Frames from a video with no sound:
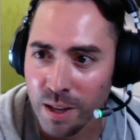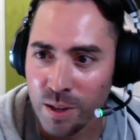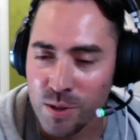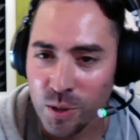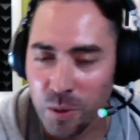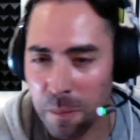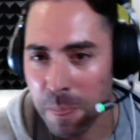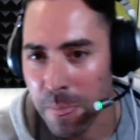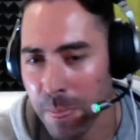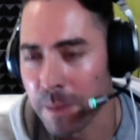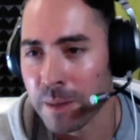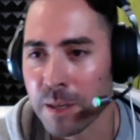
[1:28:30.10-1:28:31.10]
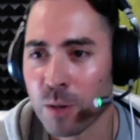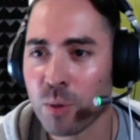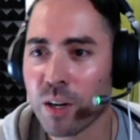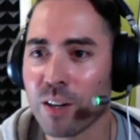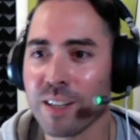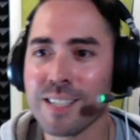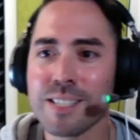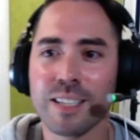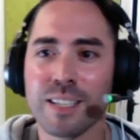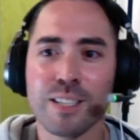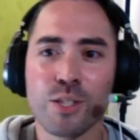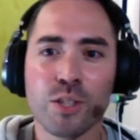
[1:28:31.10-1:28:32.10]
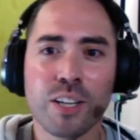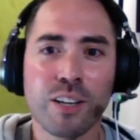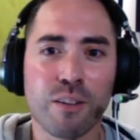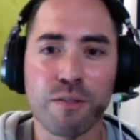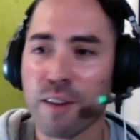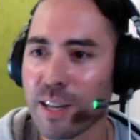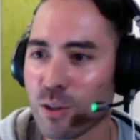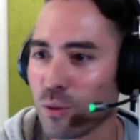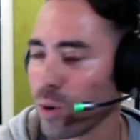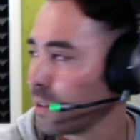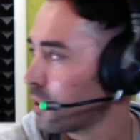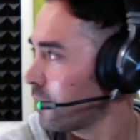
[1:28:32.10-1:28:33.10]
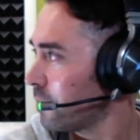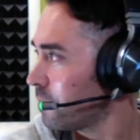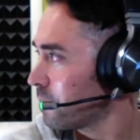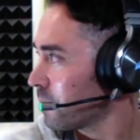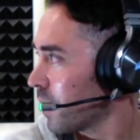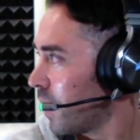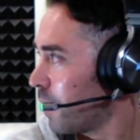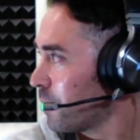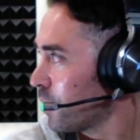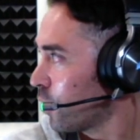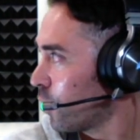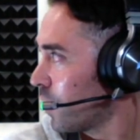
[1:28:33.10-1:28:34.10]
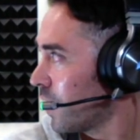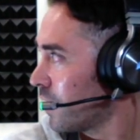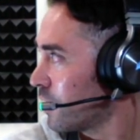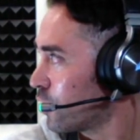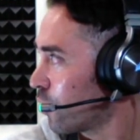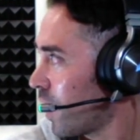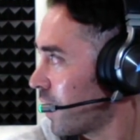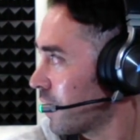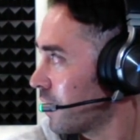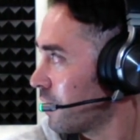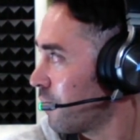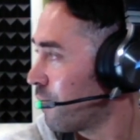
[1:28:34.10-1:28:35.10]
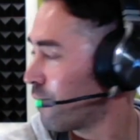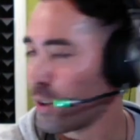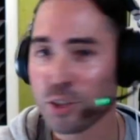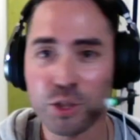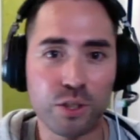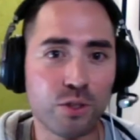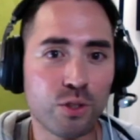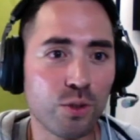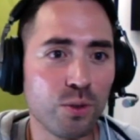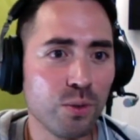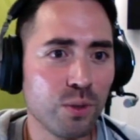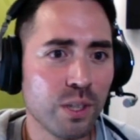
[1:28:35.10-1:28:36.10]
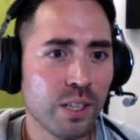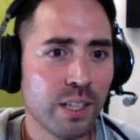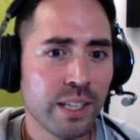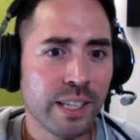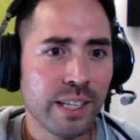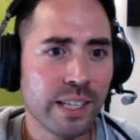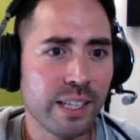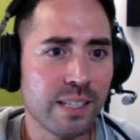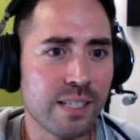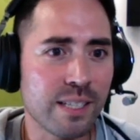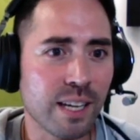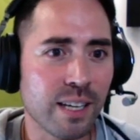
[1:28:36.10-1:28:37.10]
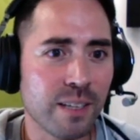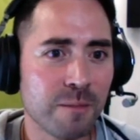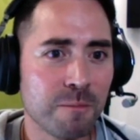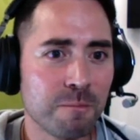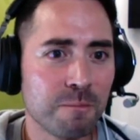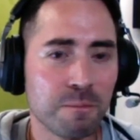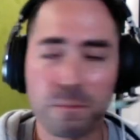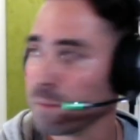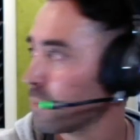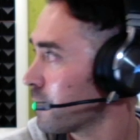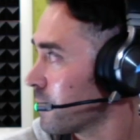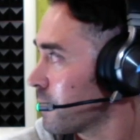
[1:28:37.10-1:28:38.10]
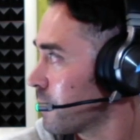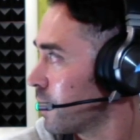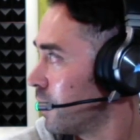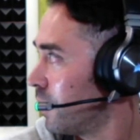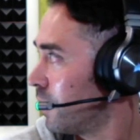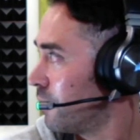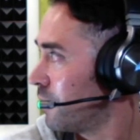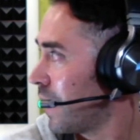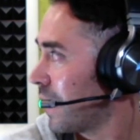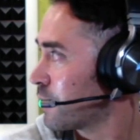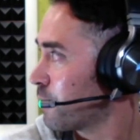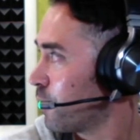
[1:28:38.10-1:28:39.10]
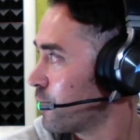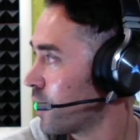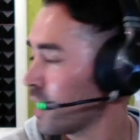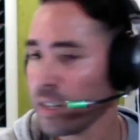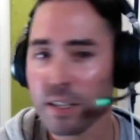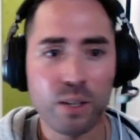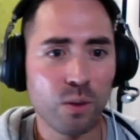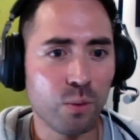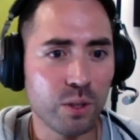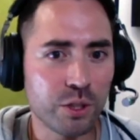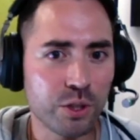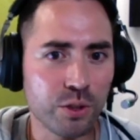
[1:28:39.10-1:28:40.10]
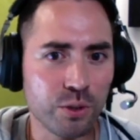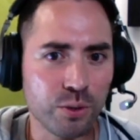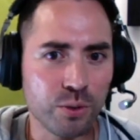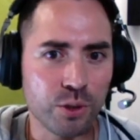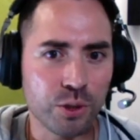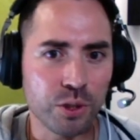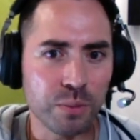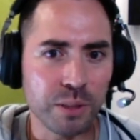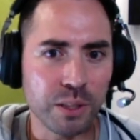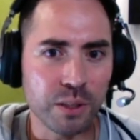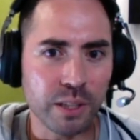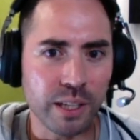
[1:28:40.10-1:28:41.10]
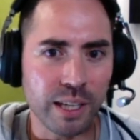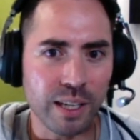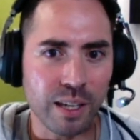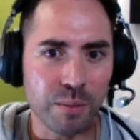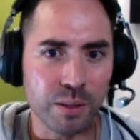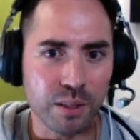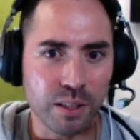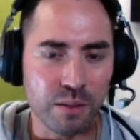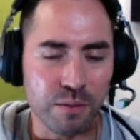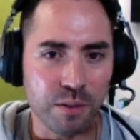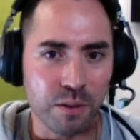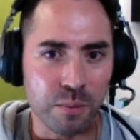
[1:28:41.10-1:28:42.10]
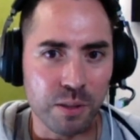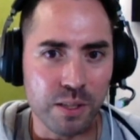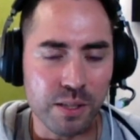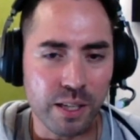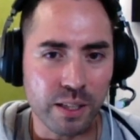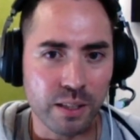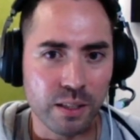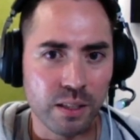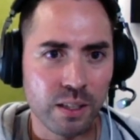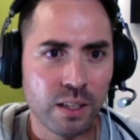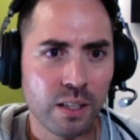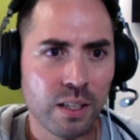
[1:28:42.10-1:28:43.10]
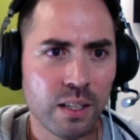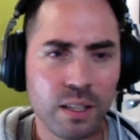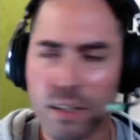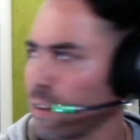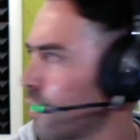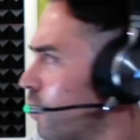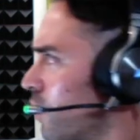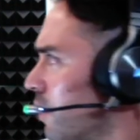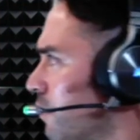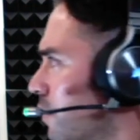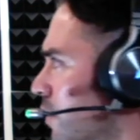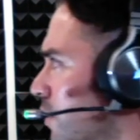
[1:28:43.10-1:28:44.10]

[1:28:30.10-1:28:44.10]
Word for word: So here we are. Let's uh, let's look at our final render. I'm gonna go ahead and drag in version two inside of Exposé, which you should be looking at. I'm gonna confirm in a second. Hold on. For,